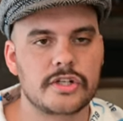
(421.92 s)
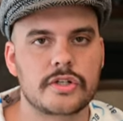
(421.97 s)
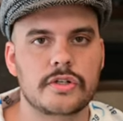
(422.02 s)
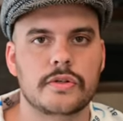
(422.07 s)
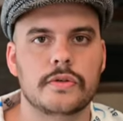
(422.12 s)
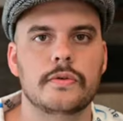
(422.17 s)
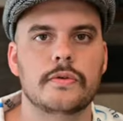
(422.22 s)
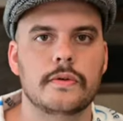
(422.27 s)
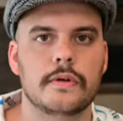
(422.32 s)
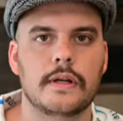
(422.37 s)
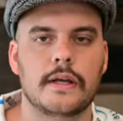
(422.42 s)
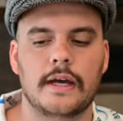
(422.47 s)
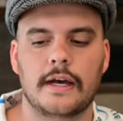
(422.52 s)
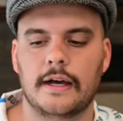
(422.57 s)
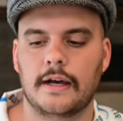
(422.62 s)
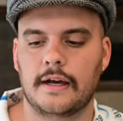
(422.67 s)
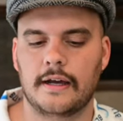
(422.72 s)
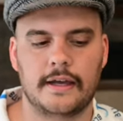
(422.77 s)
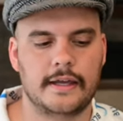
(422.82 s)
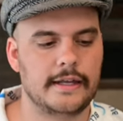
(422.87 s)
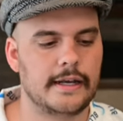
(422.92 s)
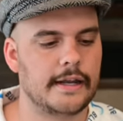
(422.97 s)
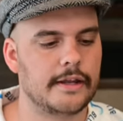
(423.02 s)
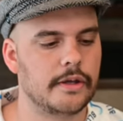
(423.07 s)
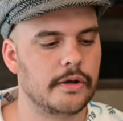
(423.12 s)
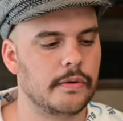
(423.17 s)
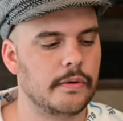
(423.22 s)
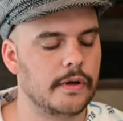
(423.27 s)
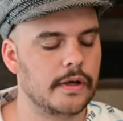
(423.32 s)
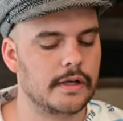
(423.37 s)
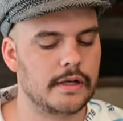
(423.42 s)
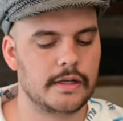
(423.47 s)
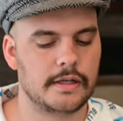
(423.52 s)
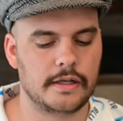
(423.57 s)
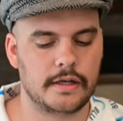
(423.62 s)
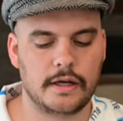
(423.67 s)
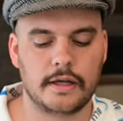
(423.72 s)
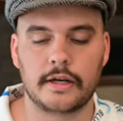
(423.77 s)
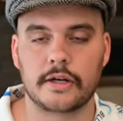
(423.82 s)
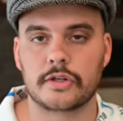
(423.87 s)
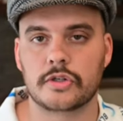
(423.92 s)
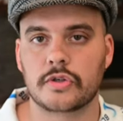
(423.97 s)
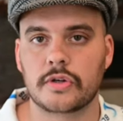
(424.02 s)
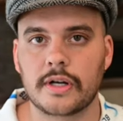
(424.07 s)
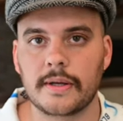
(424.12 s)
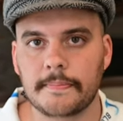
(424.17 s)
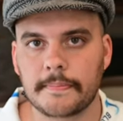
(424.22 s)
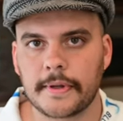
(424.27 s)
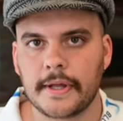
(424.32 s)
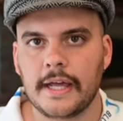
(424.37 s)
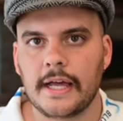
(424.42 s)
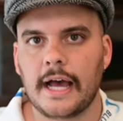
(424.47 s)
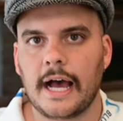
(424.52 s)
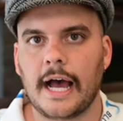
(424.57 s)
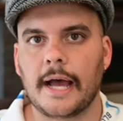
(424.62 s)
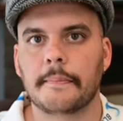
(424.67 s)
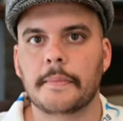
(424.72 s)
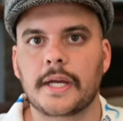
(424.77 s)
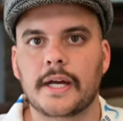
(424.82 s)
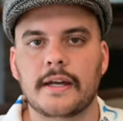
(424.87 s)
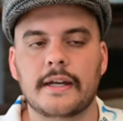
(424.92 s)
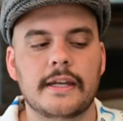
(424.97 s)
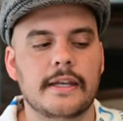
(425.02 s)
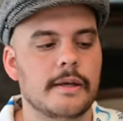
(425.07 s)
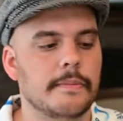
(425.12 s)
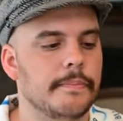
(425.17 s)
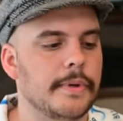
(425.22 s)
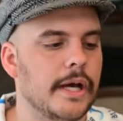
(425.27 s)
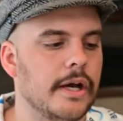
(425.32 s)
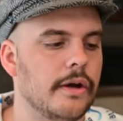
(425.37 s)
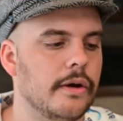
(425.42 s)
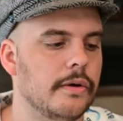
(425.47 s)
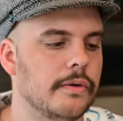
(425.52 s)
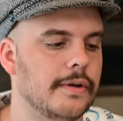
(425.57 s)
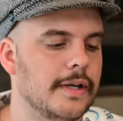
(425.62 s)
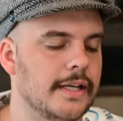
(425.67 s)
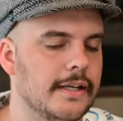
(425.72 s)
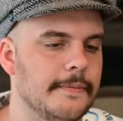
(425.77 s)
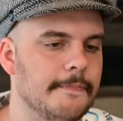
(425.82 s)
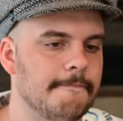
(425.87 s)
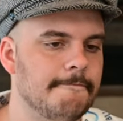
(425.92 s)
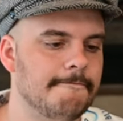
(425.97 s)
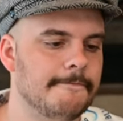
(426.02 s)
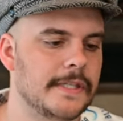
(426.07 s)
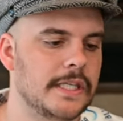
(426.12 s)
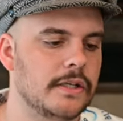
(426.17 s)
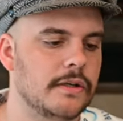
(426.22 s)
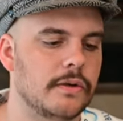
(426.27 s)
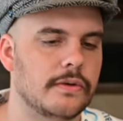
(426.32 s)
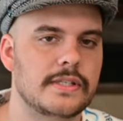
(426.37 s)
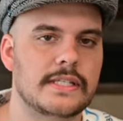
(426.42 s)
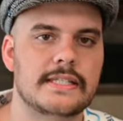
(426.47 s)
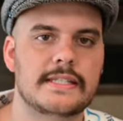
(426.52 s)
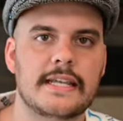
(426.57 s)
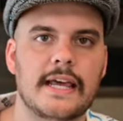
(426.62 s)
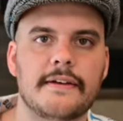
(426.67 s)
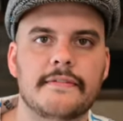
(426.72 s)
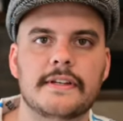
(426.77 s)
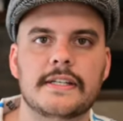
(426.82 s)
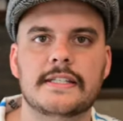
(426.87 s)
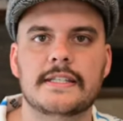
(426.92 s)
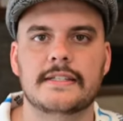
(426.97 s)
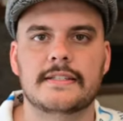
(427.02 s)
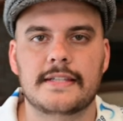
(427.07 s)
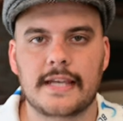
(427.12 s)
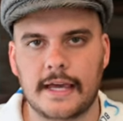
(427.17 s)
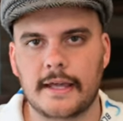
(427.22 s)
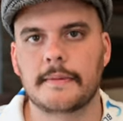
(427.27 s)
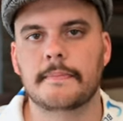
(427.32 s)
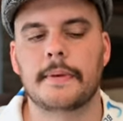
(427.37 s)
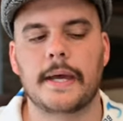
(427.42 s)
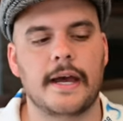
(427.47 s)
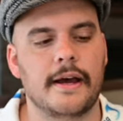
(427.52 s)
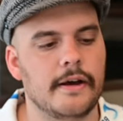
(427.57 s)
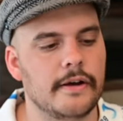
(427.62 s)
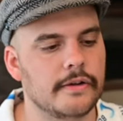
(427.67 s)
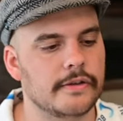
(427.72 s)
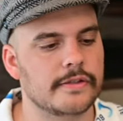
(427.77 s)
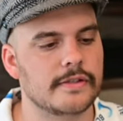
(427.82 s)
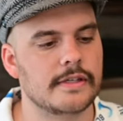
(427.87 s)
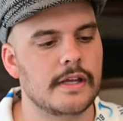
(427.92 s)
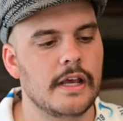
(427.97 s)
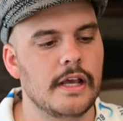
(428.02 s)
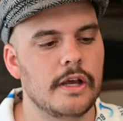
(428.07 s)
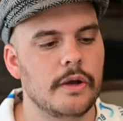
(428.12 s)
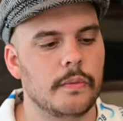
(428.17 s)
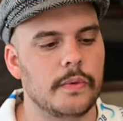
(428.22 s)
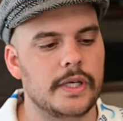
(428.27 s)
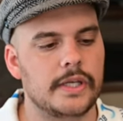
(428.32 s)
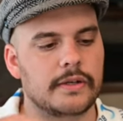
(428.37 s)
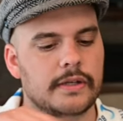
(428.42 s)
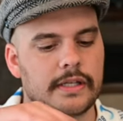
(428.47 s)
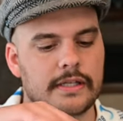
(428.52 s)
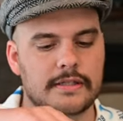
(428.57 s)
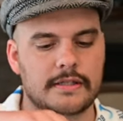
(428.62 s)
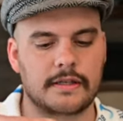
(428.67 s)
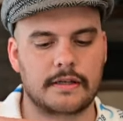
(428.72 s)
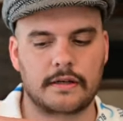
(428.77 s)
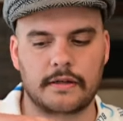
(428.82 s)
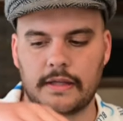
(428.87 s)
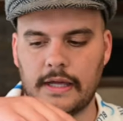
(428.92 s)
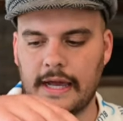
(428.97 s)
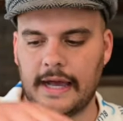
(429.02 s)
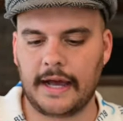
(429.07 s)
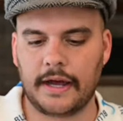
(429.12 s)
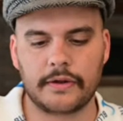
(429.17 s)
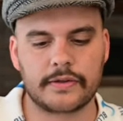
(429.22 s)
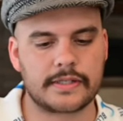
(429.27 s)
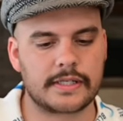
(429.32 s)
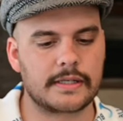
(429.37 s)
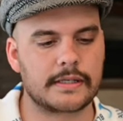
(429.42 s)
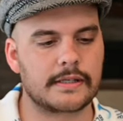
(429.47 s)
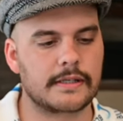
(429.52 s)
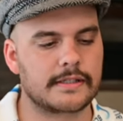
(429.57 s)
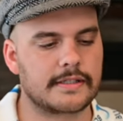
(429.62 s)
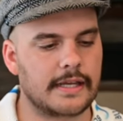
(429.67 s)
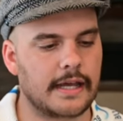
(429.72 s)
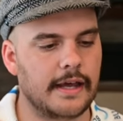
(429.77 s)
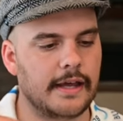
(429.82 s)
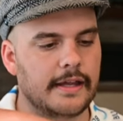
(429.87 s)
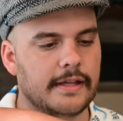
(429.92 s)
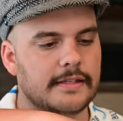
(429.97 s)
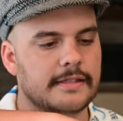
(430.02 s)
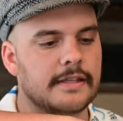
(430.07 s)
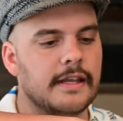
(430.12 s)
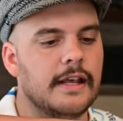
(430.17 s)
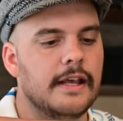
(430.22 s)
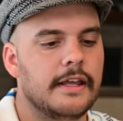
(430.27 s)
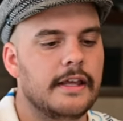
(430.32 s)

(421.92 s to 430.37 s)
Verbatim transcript: shoot uh, and I go on a, on a trip, I'm cutting about, you know, seven to 10 pounds when you consider the housing size,